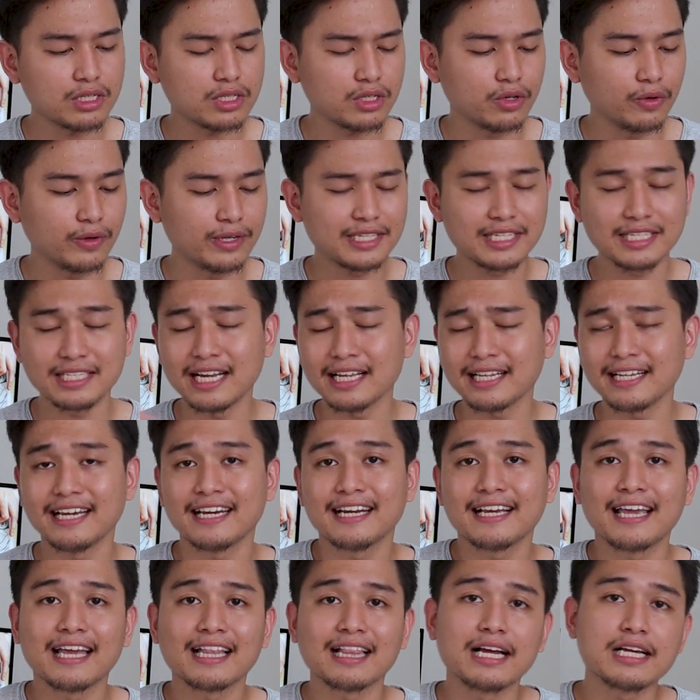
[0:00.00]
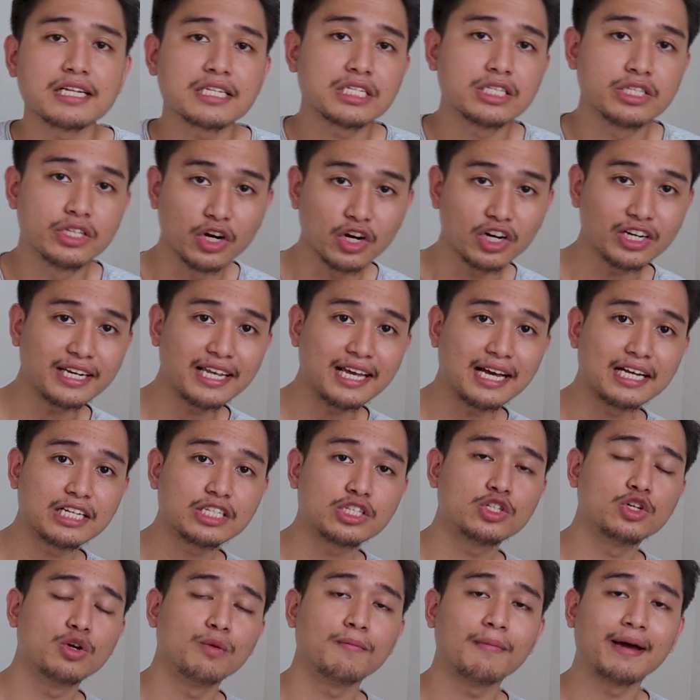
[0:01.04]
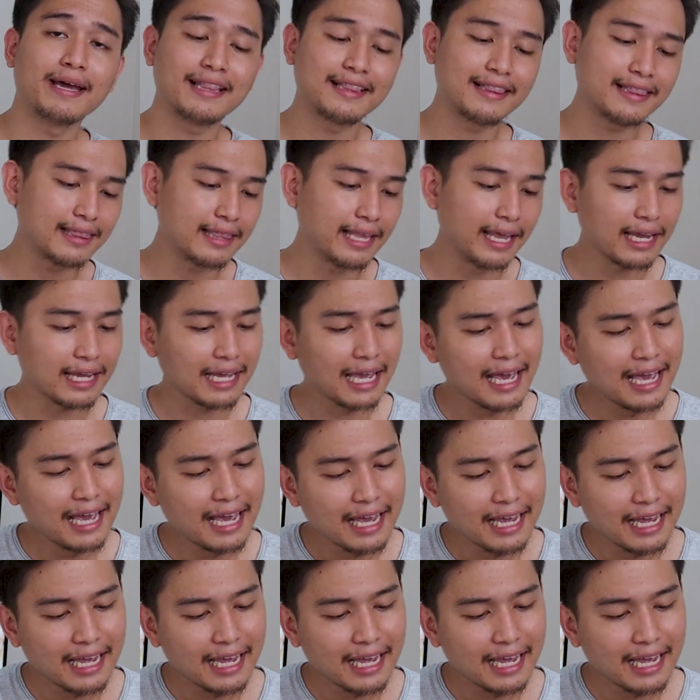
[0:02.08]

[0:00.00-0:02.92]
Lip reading: so it's not gonna get as dirty as you might think.